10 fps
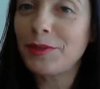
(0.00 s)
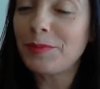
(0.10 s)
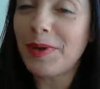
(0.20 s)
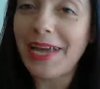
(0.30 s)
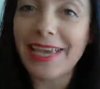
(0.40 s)

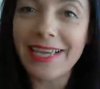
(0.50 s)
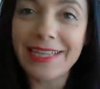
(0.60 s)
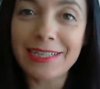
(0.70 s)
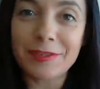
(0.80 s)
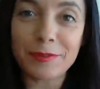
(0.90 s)
to you by
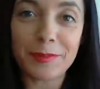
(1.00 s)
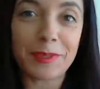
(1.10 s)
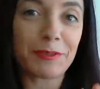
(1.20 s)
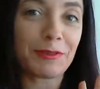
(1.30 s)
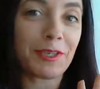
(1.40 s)
Elixir of
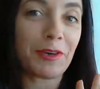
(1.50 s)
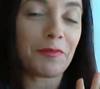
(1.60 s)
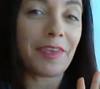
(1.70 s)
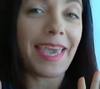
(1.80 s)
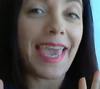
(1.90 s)
Specialty
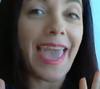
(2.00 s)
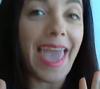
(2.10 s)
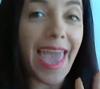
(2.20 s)
Coffee